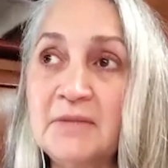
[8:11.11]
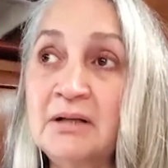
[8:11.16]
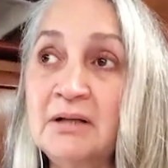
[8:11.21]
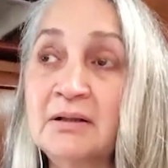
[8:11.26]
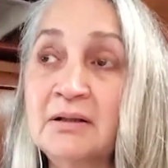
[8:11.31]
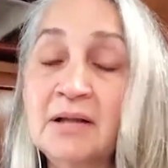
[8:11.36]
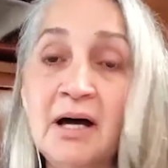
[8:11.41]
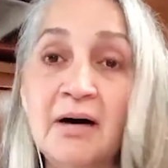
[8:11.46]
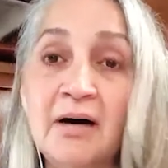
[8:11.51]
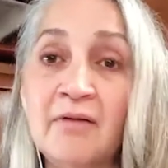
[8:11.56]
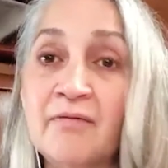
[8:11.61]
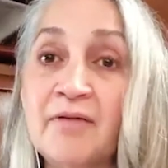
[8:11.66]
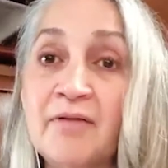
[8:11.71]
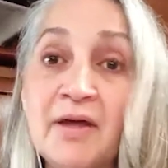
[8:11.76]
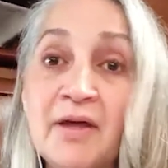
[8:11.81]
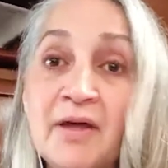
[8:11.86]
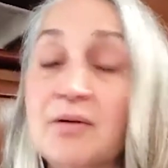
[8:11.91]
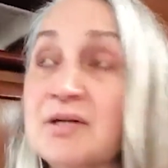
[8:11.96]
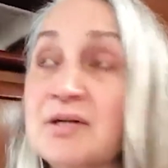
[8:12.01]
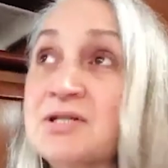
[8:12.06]
love.
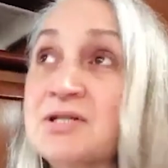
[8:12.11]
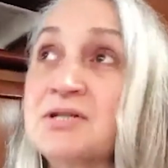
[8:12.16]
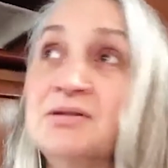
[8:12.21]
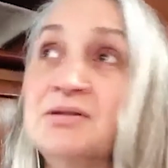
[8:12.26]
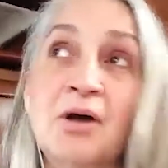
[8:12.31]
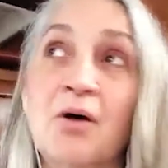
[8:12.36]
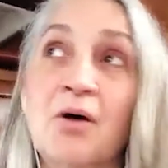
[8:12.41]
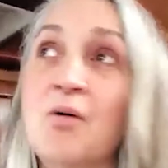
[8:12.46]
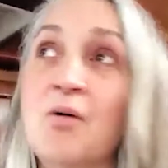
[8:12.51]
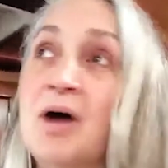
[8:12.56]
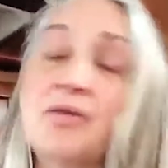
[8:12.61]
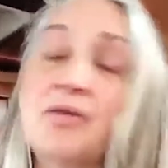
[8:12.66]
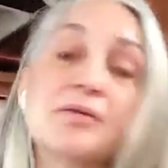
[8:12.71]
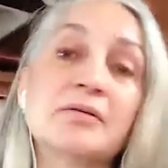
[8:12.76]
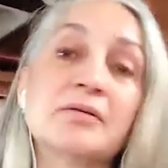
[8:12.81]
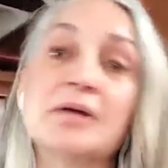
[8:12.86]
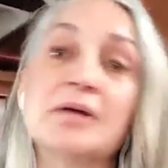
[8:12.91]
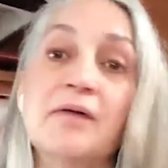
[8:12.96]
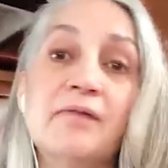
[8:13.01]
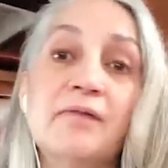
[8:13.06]
There was no other
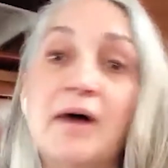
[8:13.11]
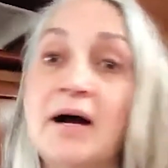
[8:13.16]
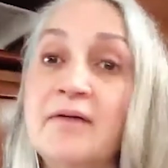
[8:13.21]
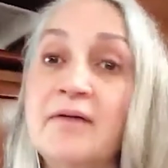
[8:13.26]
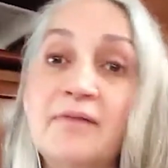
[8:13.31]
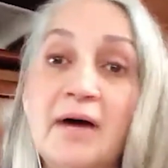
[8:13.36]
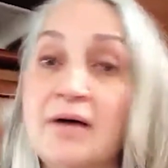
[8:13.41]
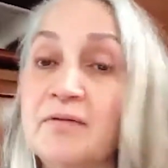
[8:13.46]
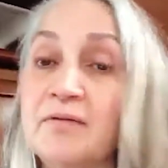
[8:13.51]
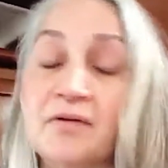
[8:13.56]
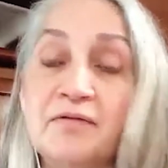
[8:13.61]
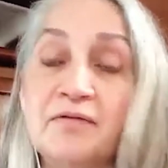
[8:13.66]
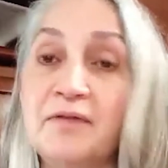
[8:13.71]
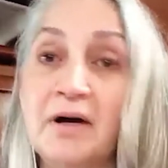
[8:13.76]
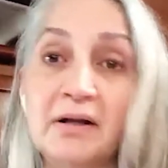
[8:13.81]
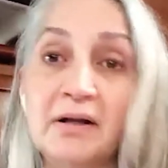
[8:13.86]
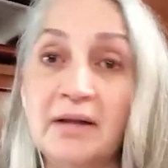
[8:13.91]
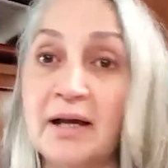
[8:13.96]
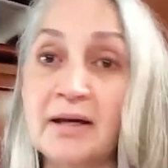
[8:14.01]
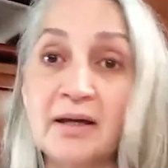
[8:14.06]
love I've ever
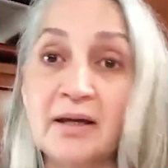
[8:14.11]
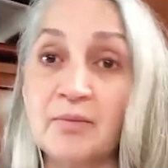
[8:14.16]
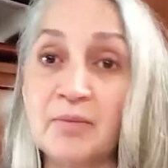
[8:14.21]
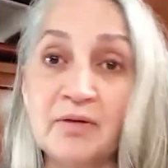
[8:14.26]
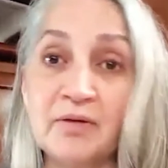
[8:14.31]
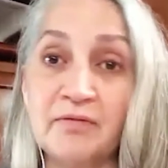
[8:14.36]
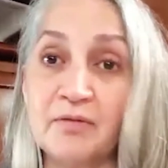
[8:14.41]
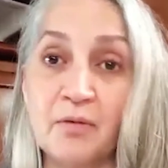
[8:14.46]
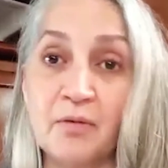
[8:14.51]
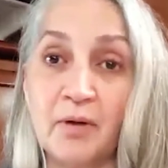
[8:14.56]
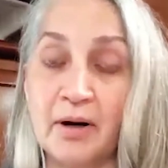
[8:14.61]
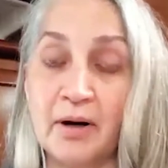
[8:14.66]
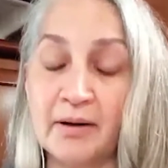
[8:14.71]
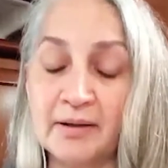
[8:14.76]
felt like it before.